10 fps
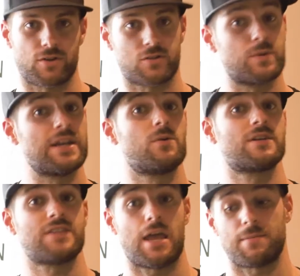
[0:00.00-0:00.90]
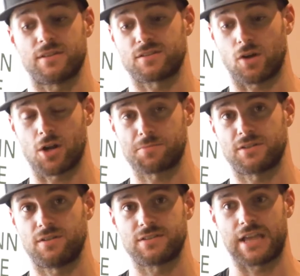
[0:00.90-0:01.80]
So we need to examine the starting
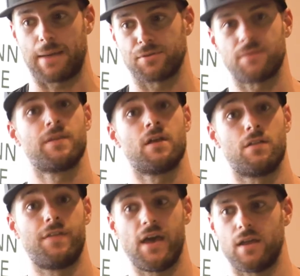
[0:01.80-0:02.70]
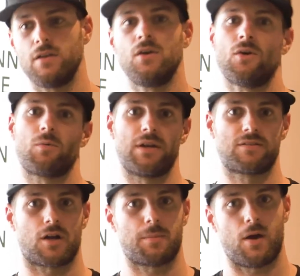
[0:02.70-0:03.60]
position of the scapula. Then we need to
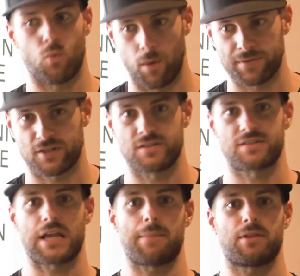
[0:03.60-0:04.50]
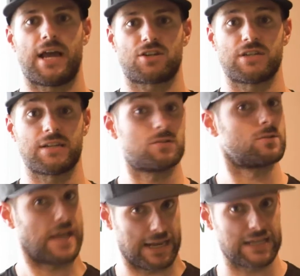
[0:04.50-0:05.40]
talk about what position does the scapula actually get to.
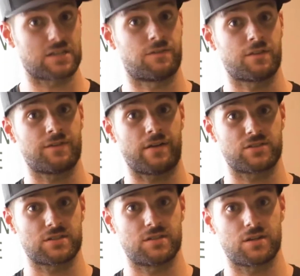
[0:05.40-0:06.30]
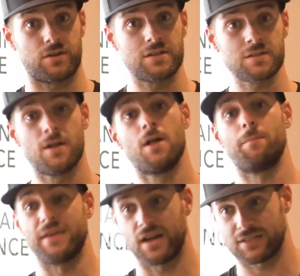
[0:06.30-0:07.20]
Can it get to 55 or 60 degrees?
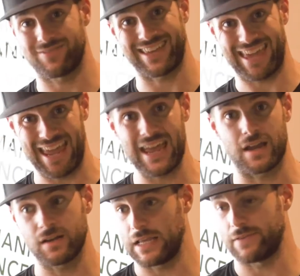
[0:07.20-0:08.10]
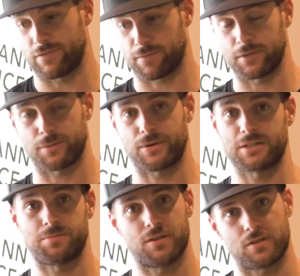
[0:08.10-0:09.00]
Because if it can, even from a
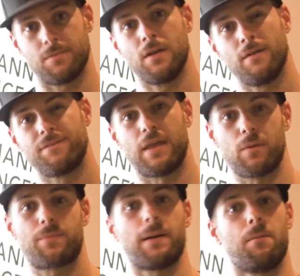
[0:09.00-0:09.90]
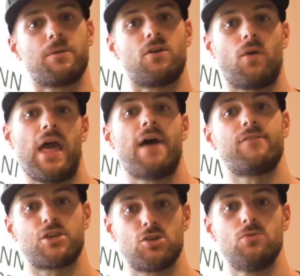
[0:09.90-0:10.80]
depressed position, then we probably don't have a
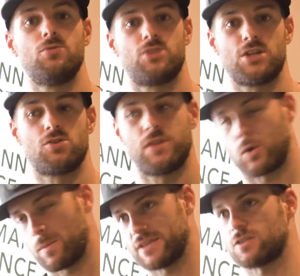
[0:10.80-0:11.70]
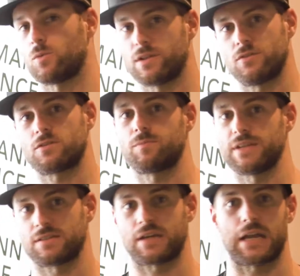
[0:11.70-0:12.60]
huge issue there. We may still want to do some things
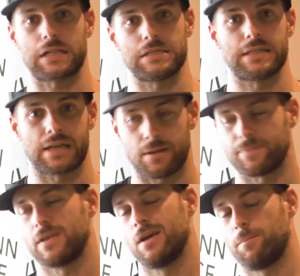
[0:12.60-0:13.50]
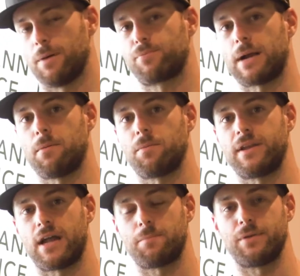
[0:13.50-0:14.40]
to kind of clean that up, but probably
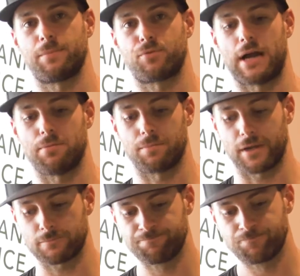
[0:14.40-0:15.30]
not a big problem there.